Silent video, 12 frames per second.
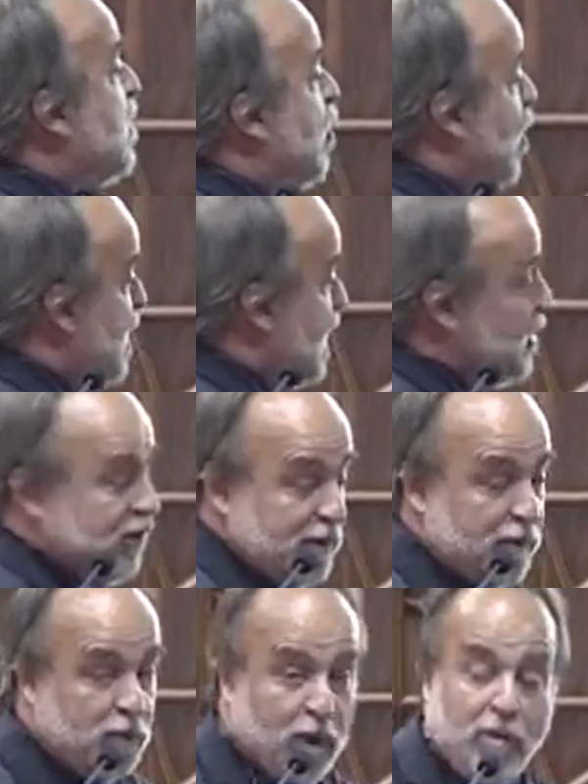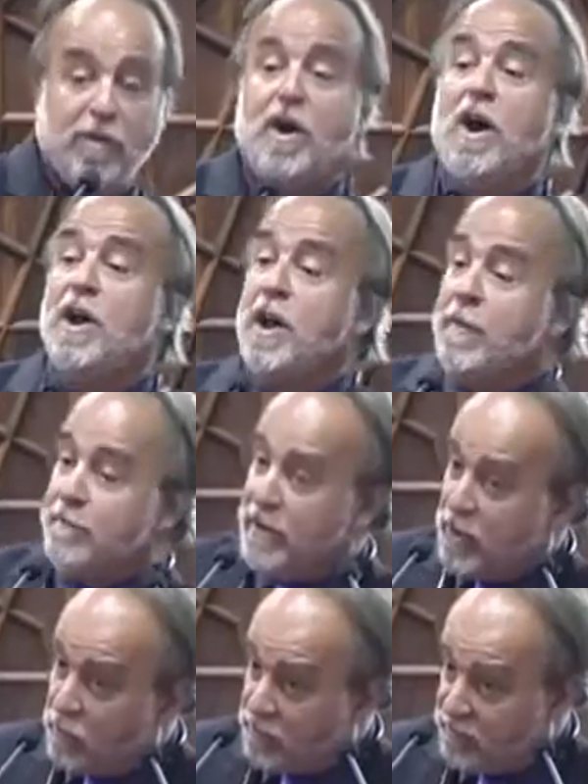important engine of growth,
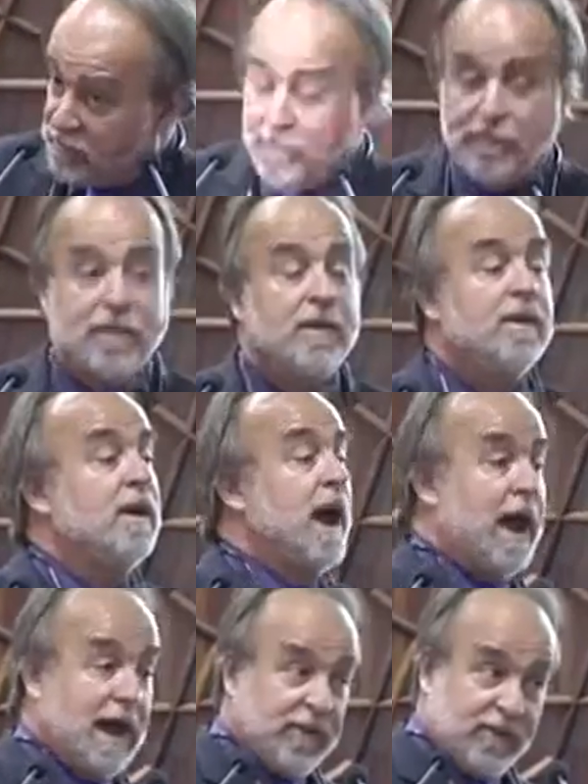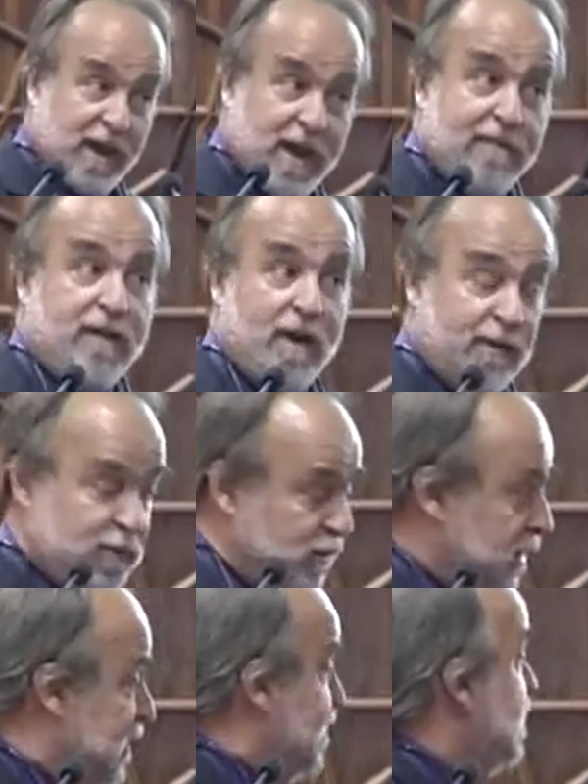unambiguously, as have other
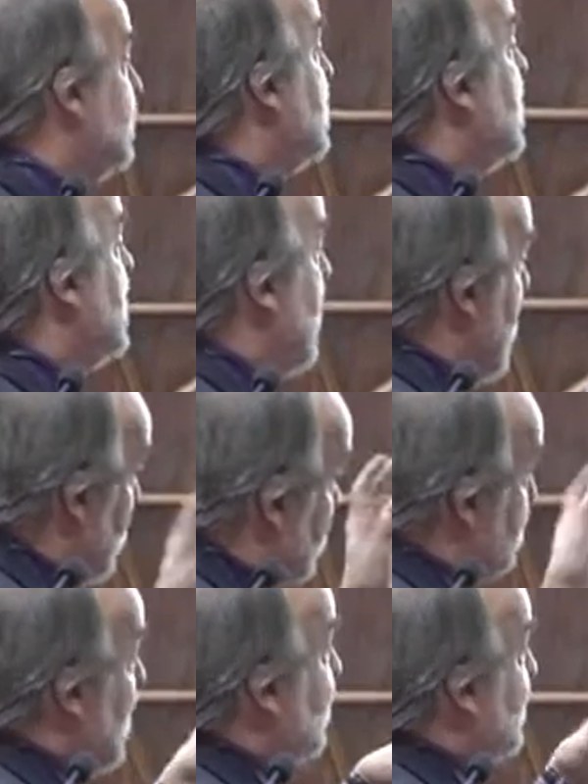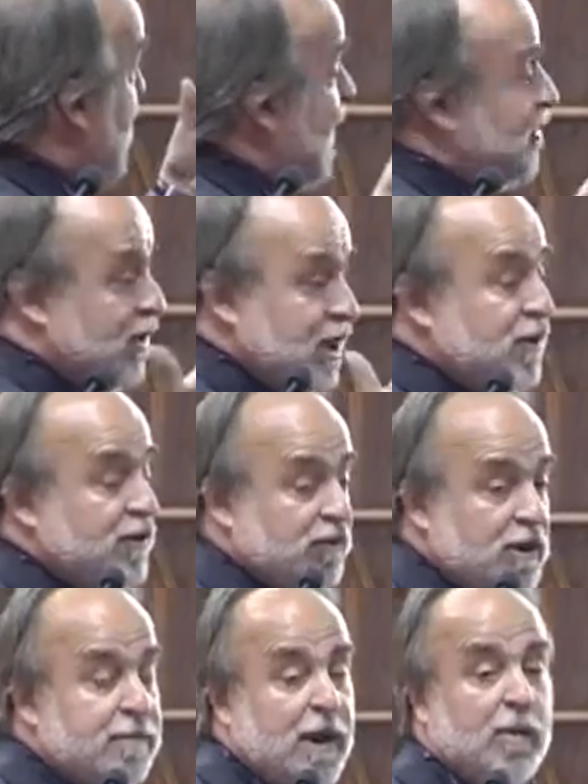regions. And especially Asian
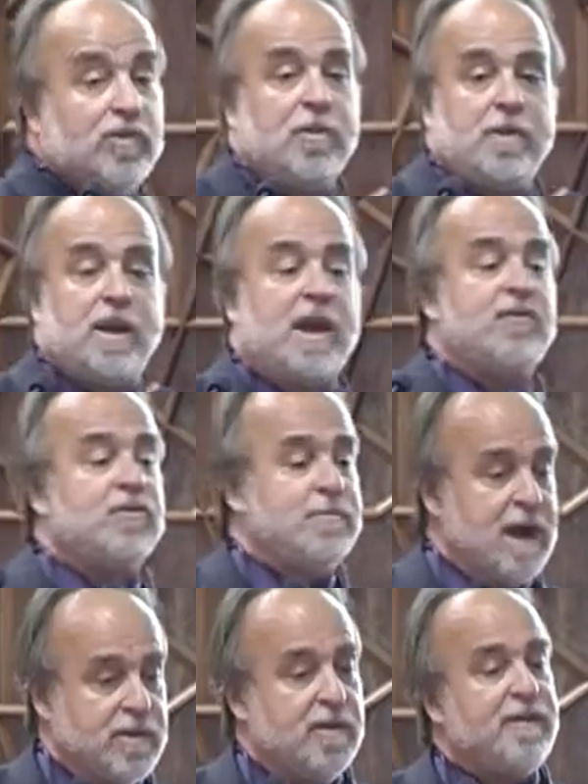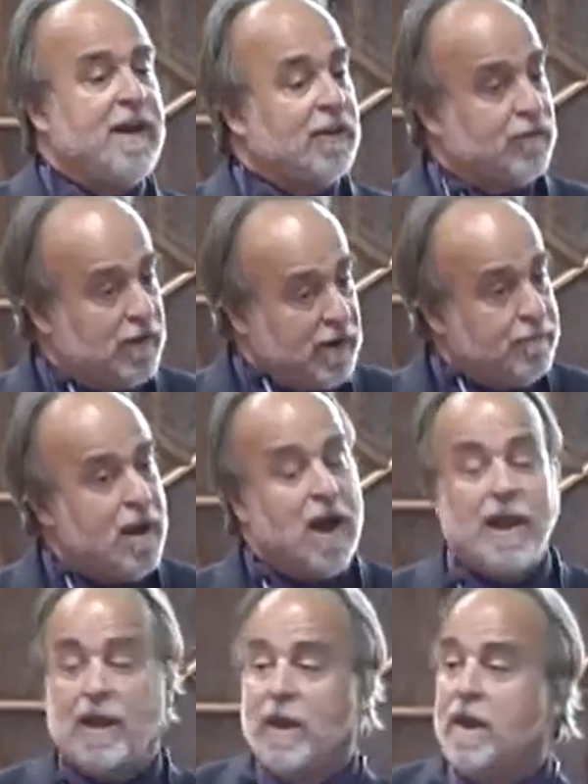industry, by which I mean Asian manufacturing and
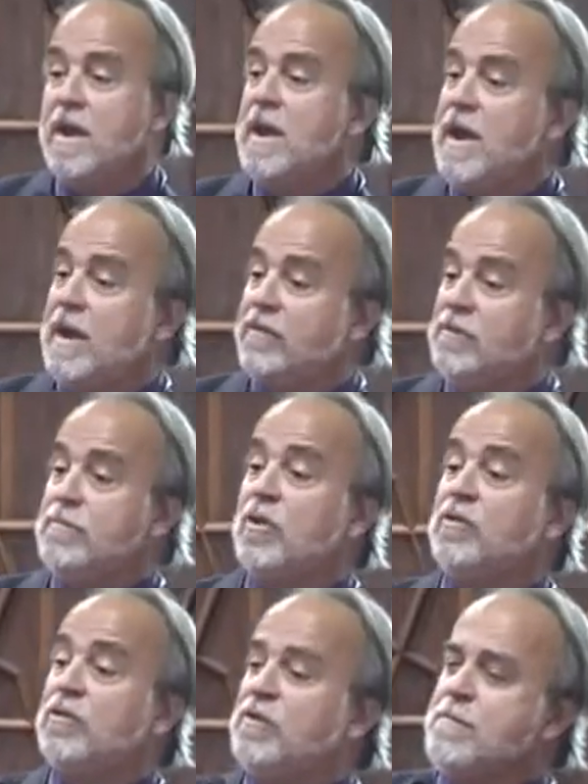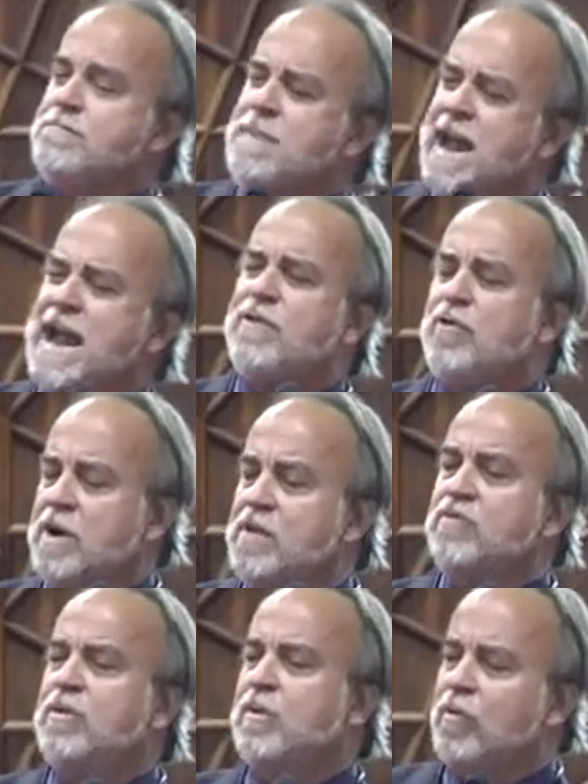mining, has emerged as a major
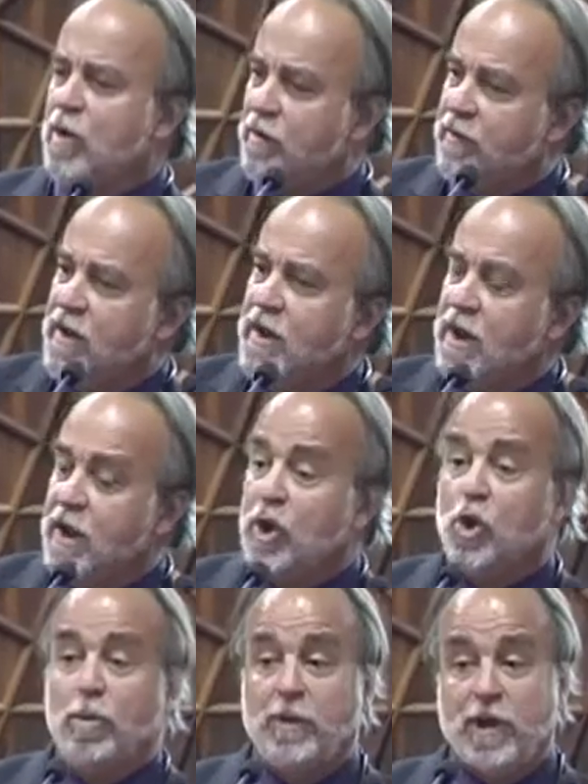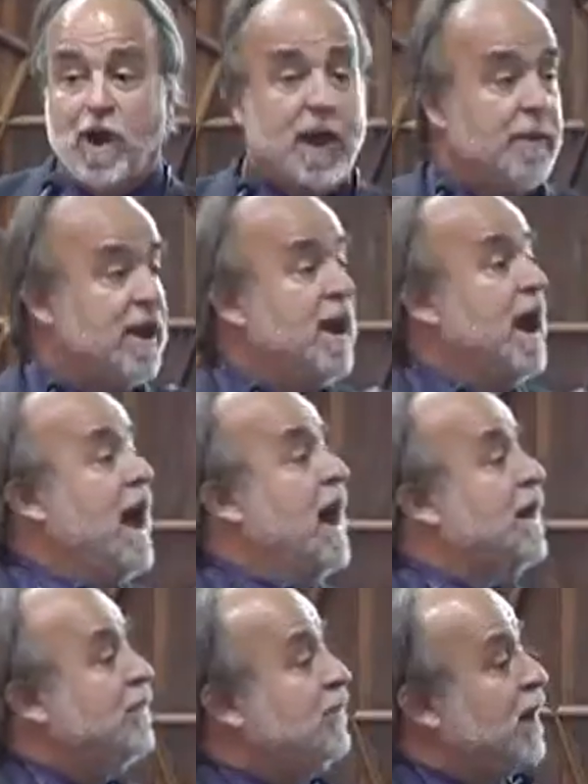engine of growth in the global economy
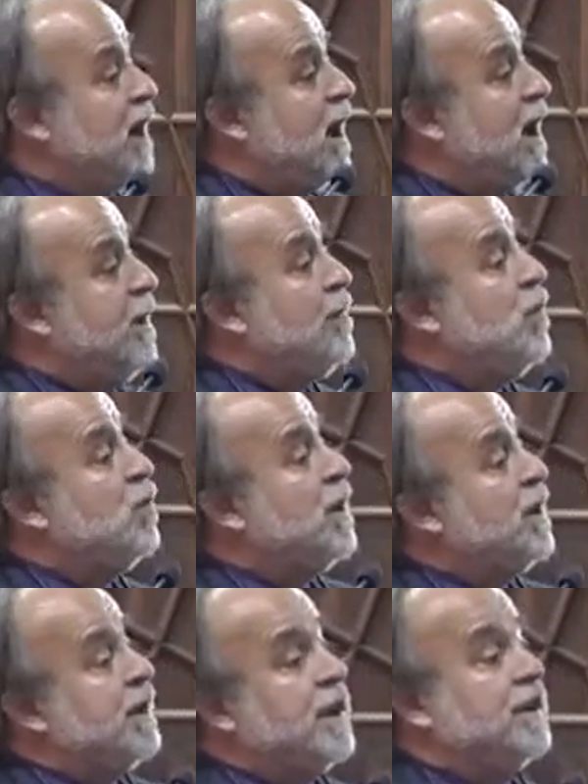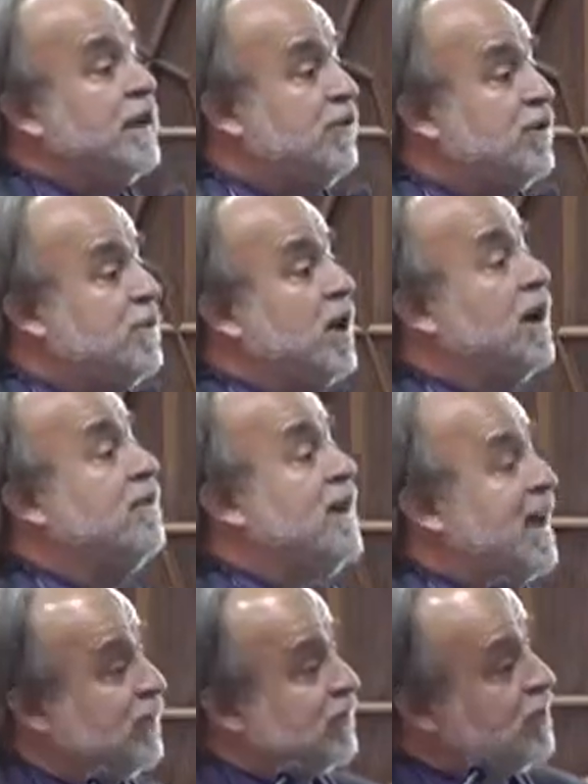at a time when, at least among
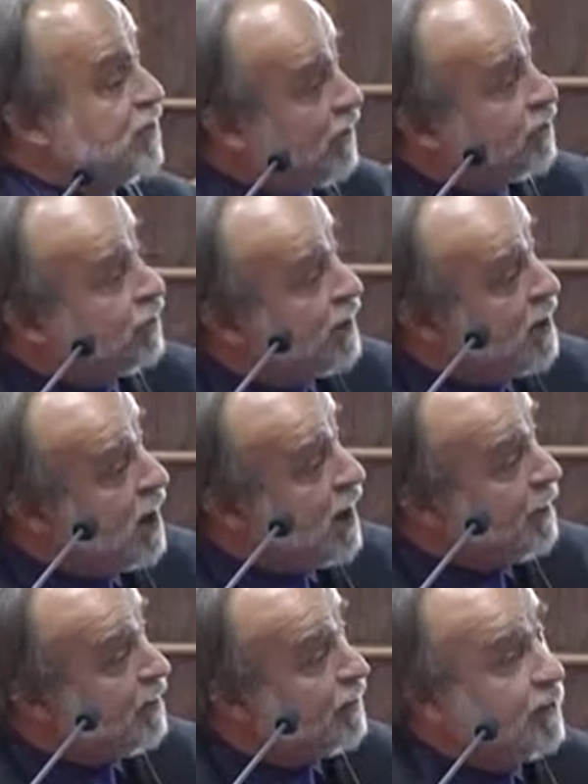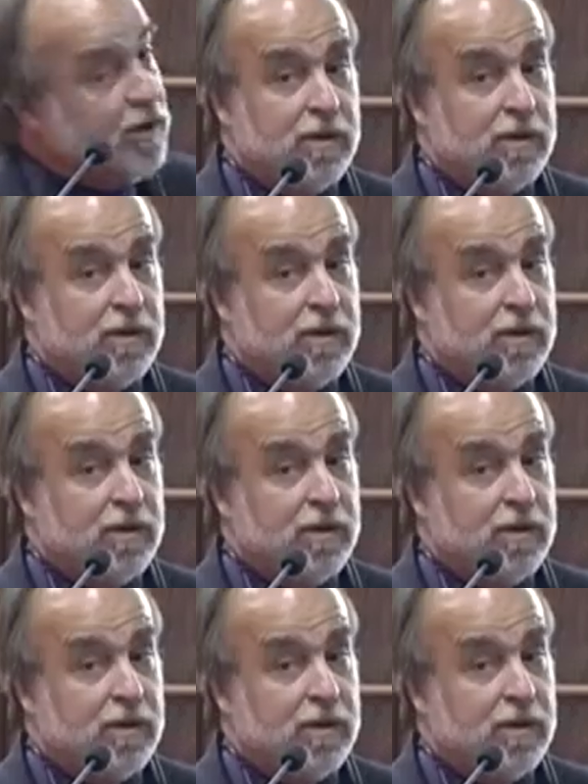advanced industrial economies,